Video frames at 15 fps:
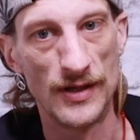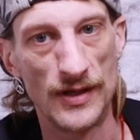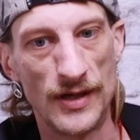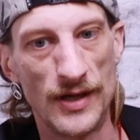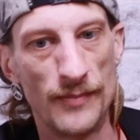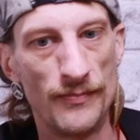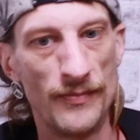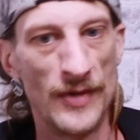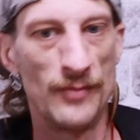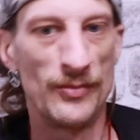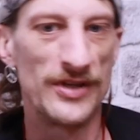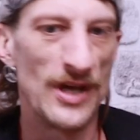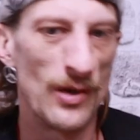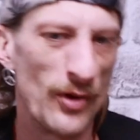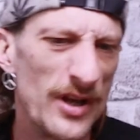Um,
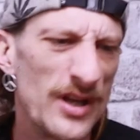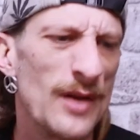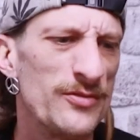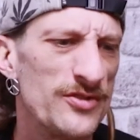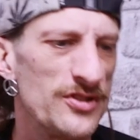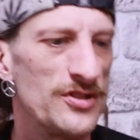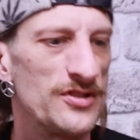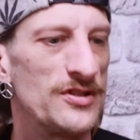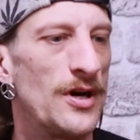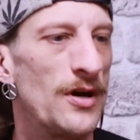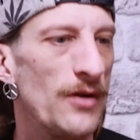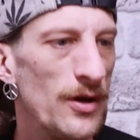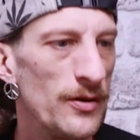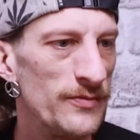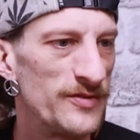but yeah, when it comes to just
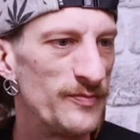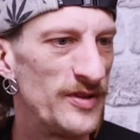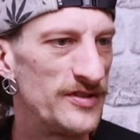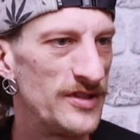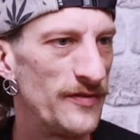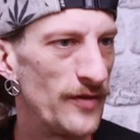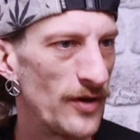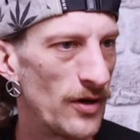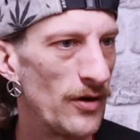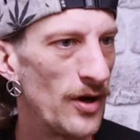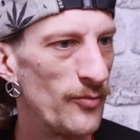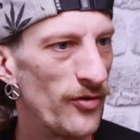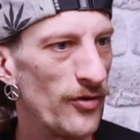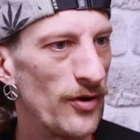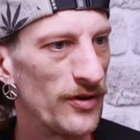our own specific, our
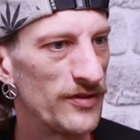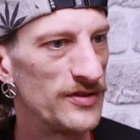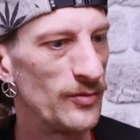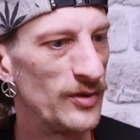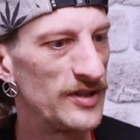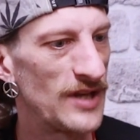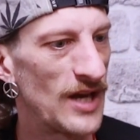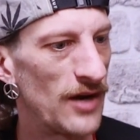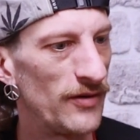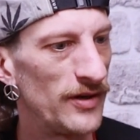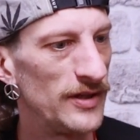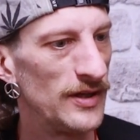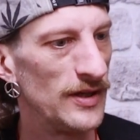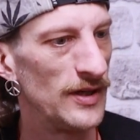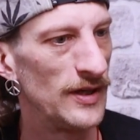own products that we
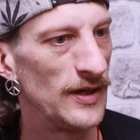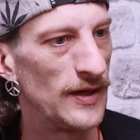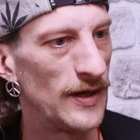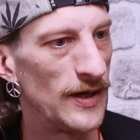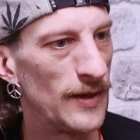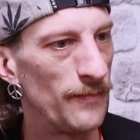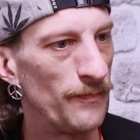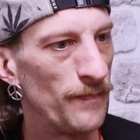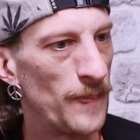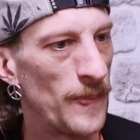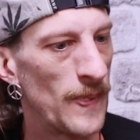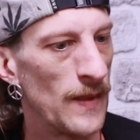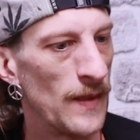carry, um,